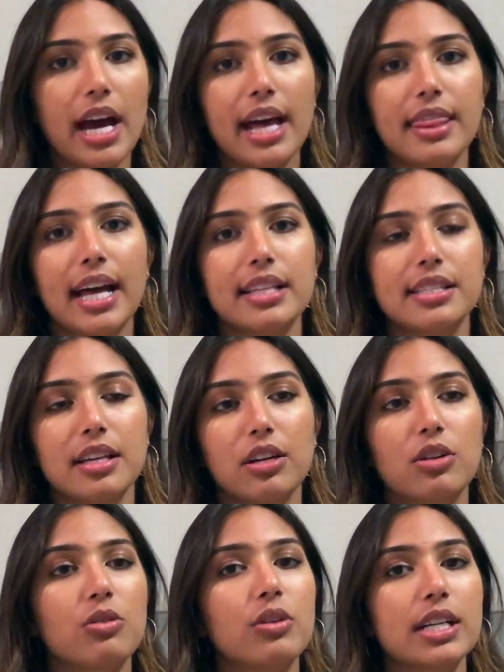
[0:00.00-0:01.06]
and that's a
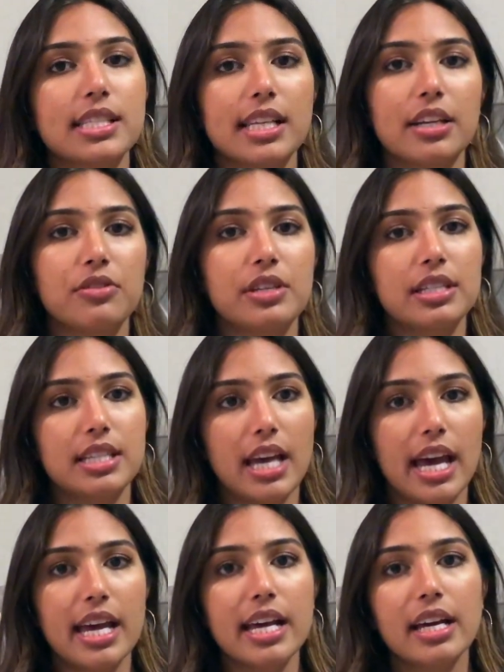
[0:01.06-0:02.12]
course that you can
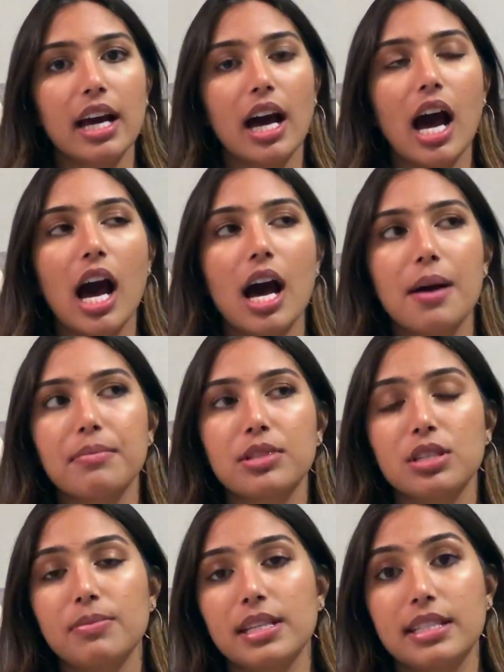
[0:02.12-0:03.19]
take
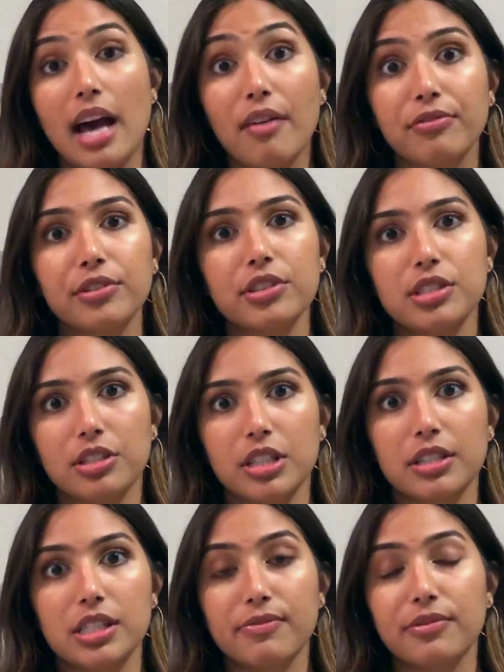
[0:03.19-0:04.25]
to be TEFL
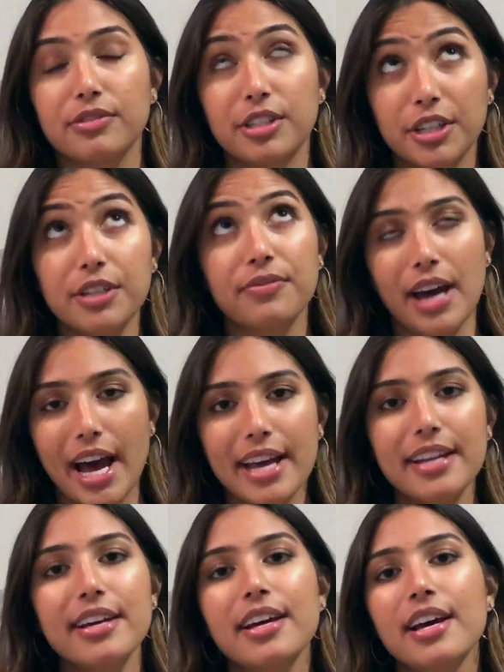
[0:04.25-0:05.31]
certified,